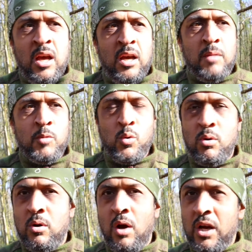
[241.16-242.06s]
um,
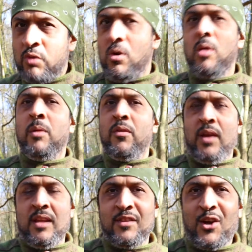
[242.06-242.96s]
who I grew up with
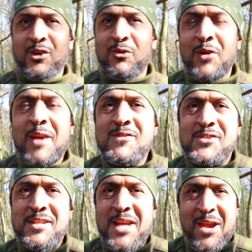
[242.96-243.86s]
in the kind of rave scene